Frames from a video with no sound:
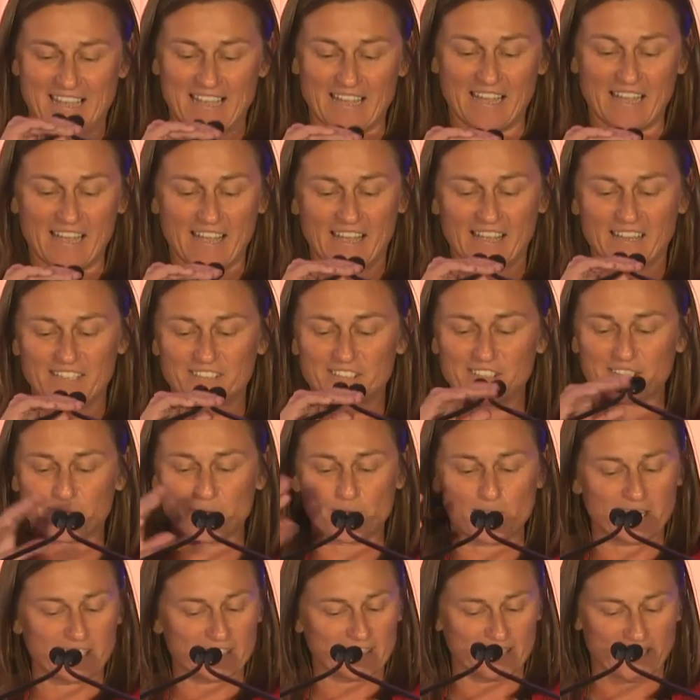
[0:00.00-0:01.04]
Just
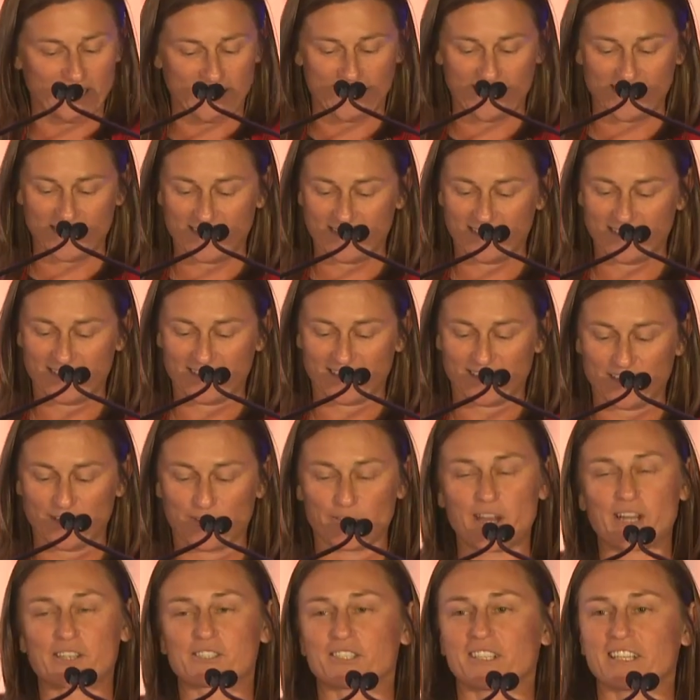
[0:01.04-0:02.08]
want to say
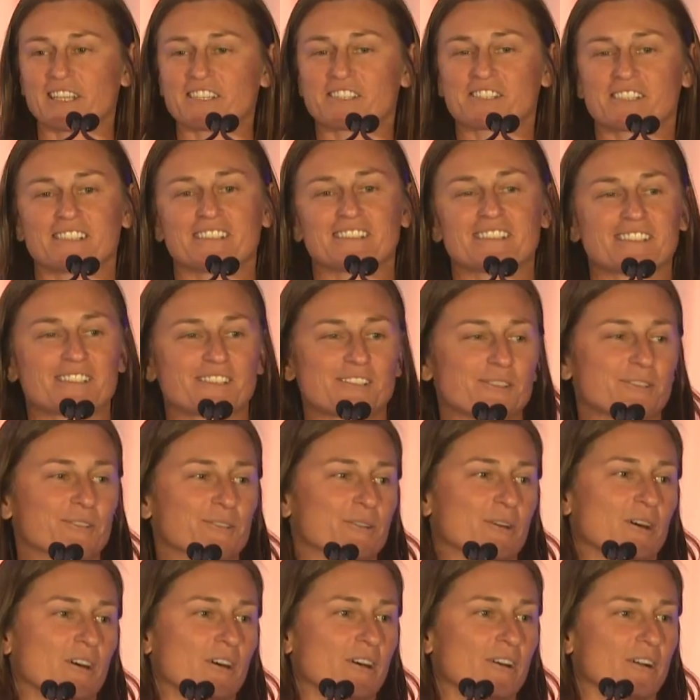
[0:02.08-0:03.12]
congratulations
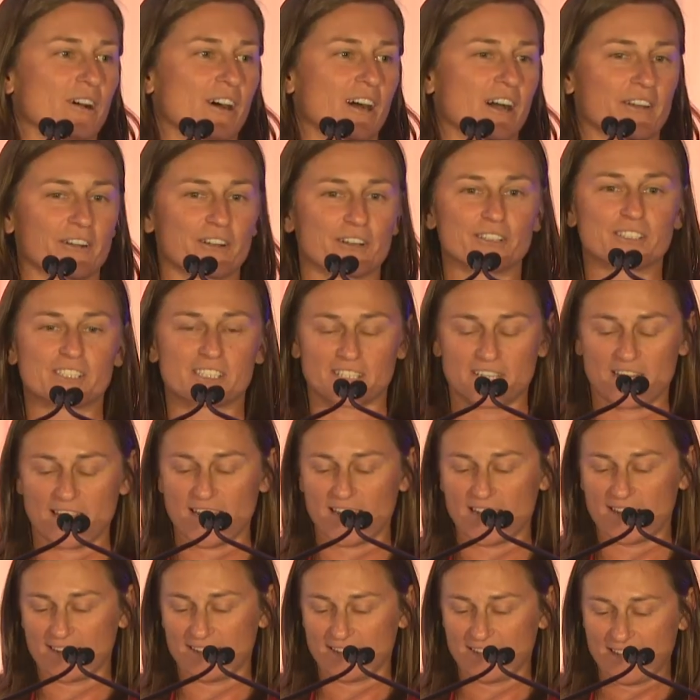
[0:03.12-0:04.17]
to all honored
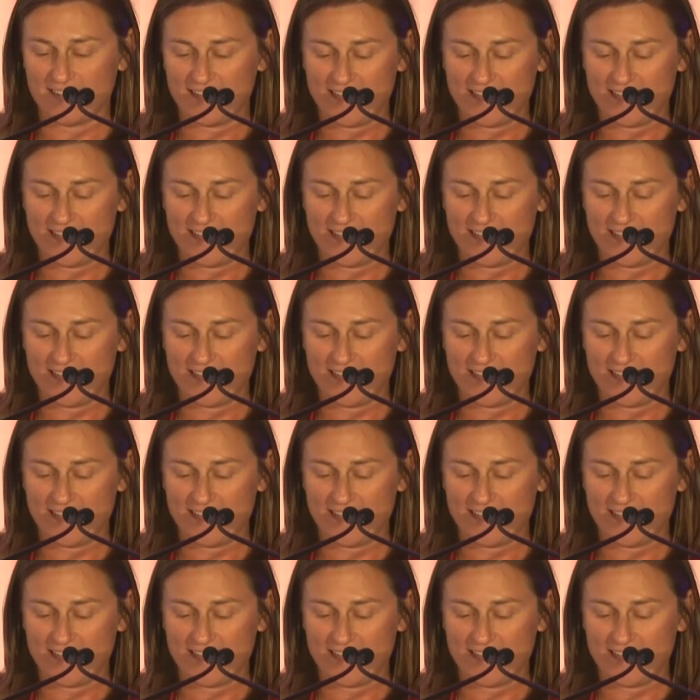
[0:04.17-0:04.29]
tonight.